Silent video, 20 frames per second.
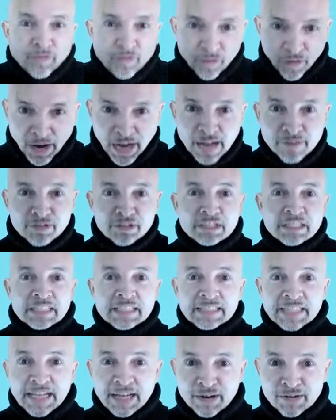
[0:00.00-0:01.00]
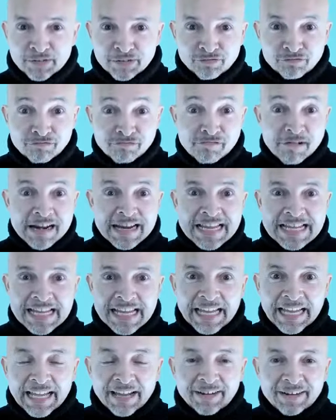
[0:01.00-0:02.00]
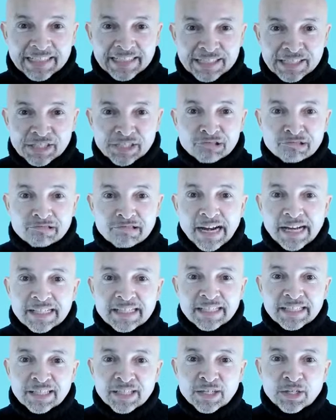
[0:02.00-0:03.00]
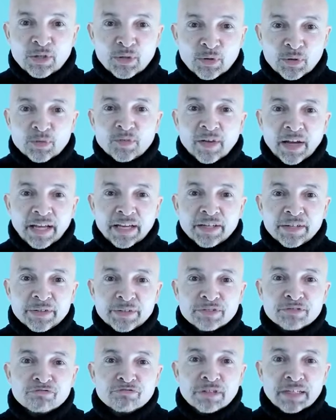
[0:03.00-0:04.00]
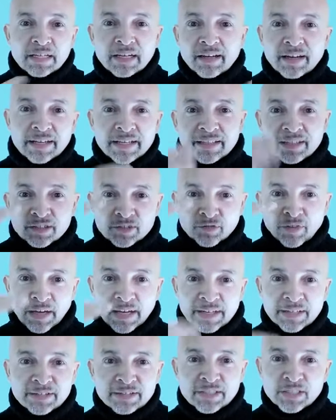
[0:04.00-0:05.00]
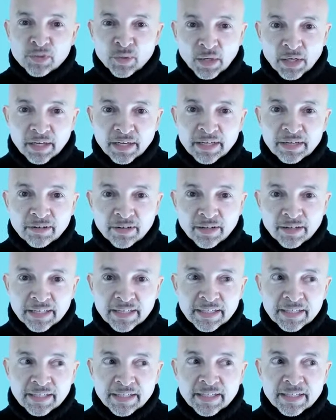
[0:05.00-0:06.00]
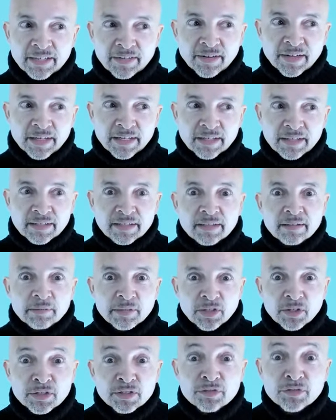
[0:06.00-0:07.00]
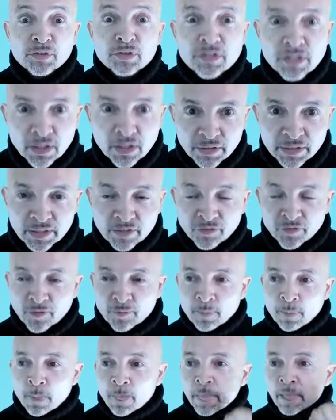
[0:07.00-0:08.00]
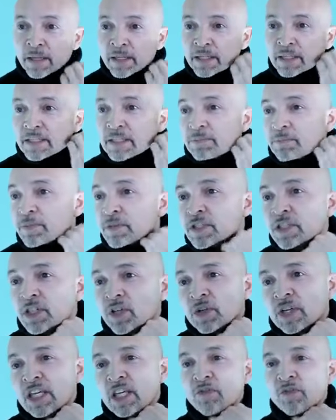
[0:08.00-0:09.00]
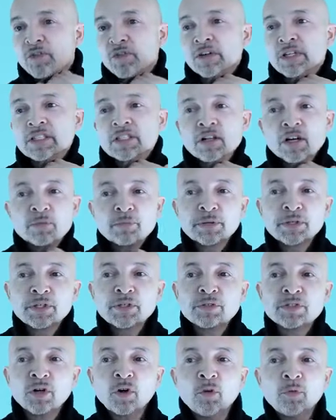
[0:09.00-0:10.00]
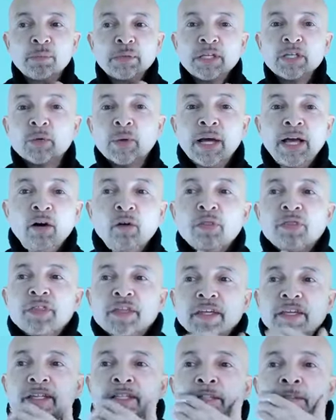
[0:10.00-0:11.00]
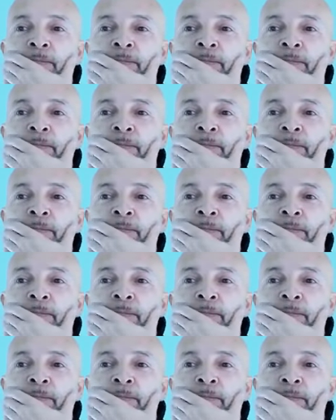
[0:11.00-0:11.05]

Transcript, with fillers: five or six hours of raking out and extracting their core values, realigning those values into a hierarchy, and then going, oh my God, this feels totally different. So if, for example, you told me you're healthy,